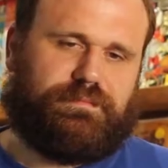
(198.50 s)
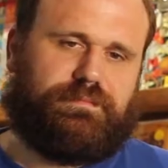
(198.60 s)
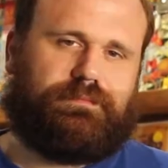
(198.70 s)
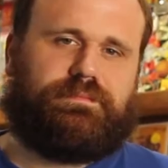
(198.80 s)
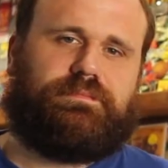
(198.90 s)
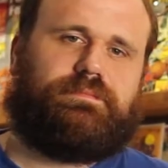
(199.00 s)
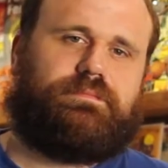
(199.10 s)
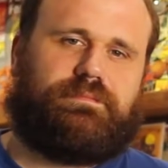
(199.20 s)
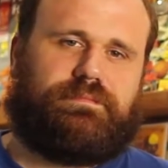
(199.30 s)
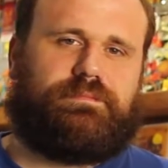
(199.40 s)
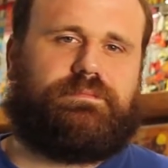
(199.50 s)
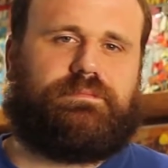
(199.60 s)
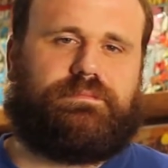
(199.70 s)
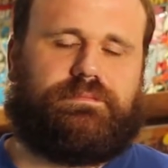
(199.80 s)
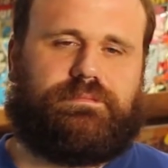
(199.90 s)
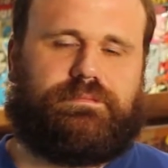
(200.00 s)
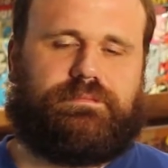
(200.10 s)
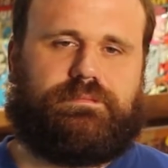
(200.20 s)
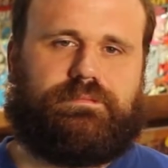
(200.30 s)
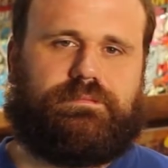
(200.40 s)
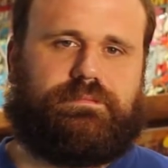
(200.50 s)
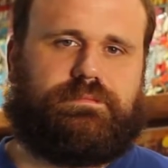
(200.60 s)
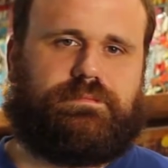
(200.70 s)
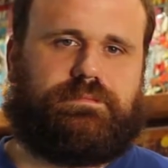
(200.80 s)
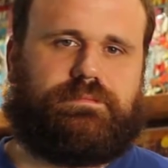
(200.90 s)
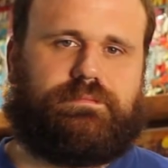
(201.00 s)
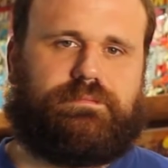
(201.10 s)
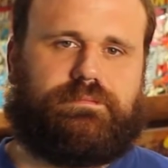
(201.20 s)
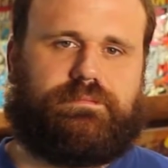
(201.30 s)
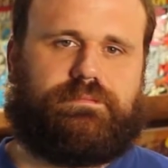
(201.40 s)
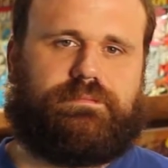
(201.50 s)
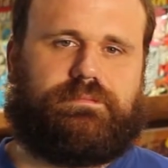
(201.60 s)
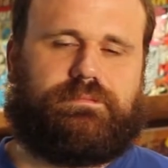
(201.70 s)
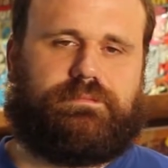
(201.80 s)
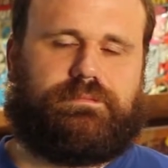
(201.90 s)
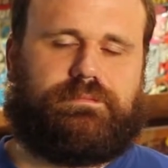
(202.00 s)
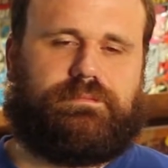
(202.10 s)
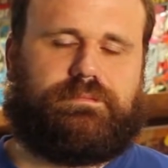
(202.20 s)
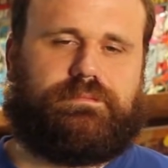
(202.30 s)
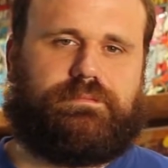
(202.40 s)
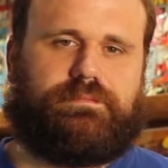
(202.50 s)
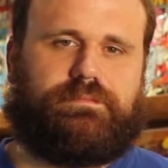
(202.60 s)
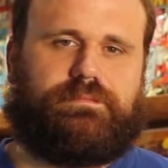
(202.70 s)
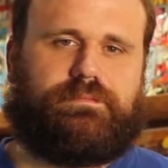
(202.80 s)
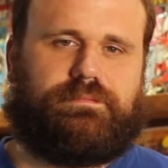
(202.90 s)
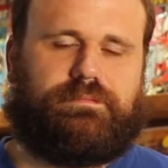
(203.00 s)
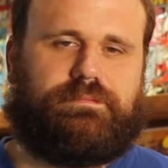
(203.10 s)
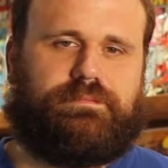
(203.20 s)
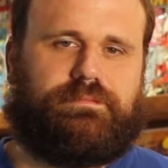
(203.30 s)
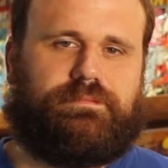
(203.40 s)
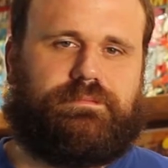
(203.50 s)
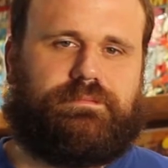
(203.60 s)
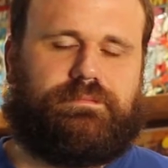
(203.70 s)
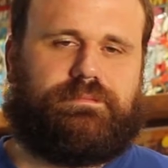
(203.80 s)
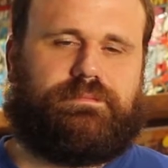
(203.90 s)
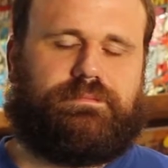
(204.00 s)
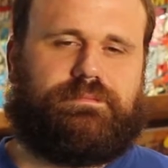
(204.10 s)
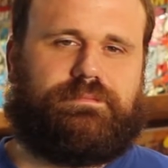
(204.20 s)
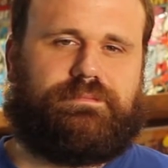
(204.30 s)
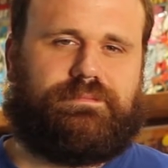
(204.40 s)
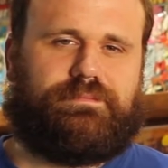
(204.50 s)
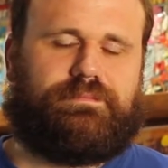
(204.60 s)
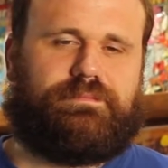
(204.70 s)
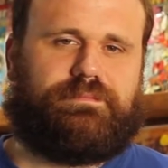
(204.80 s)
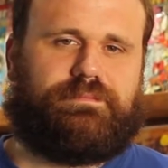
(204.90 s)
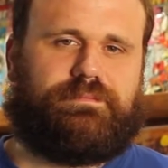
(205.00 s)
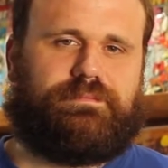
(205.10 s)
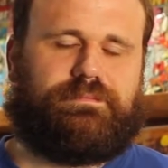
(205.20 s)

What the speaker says: [no speech]